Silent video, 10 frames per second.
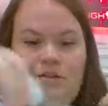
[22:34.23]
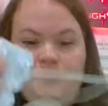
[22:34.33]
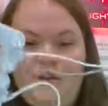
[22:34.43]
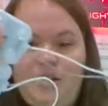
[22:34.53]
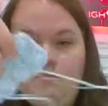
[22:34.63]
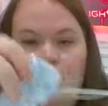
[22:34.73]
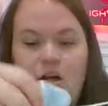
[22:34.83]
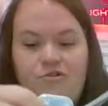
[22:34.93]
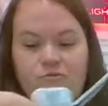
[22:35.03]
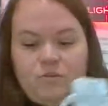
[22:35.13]
this many
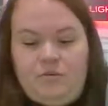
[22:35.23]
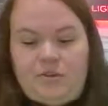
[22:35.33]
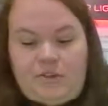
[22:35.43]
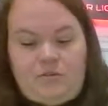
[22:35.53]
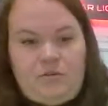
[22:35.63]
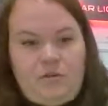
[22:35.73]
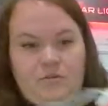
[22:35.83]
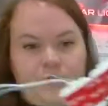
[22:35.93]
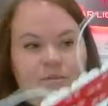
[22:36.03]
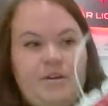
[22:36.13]
modules
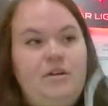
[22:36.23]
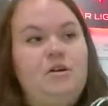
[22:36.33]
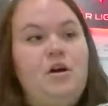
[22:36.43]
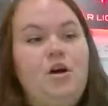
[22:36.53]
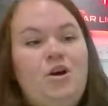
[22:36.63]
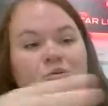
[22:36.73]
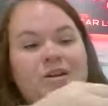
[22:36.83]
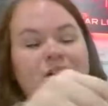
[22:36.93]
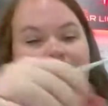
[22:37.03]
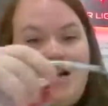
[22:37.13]
from here,
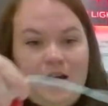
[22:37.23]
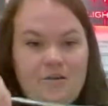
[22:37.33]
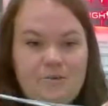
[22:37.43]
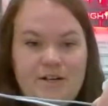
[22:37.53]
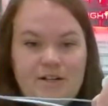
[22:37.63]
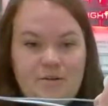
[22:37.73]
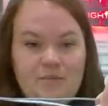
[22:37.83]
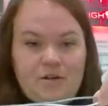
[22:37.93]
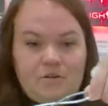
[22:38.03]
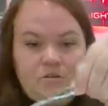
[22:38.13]
we can cut right in the
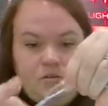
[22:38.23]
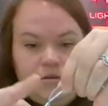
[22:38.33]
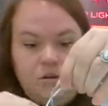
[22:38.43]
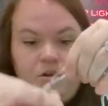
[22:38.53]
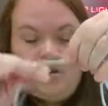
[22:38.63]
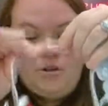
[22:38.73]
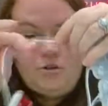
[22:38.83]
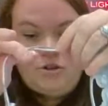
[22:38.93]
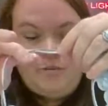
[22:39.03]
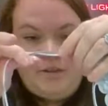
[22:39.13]
middle,
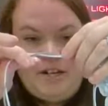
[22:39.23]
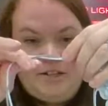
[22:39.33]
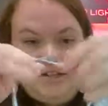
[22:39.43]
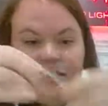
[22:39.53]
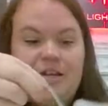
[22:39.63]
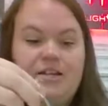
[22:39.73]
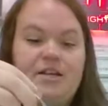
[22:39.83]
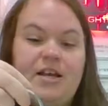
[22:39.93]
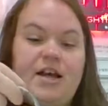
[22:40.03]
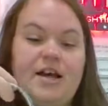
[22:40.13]
terminate this
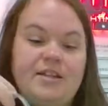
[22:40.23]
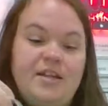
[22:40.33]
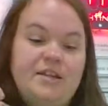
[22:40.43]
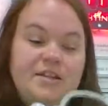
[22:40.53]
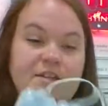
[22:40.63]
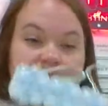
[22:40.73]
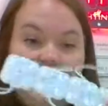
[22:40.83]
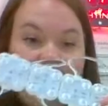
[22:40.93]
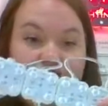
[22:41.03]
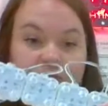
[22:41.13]
end, and then this
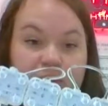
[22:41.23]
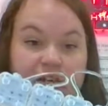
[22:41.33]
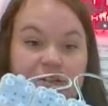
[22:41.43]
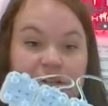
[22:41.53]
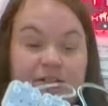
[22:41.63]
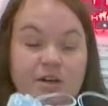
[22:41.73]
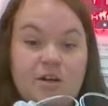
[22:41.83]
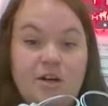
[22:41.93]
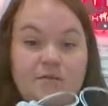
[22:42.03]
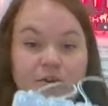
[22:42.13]
can actually be the
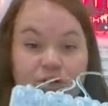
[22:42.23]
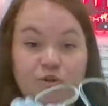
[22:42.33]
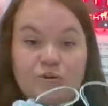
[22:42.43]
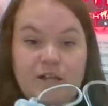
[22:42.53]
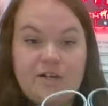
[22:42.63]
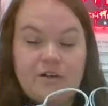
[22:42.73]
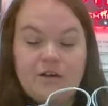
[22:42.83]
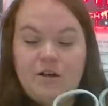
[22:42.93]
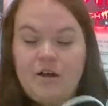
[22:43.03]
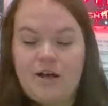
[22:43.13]
start of a new
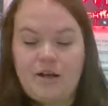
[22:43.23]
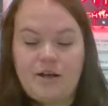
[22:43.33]
letter.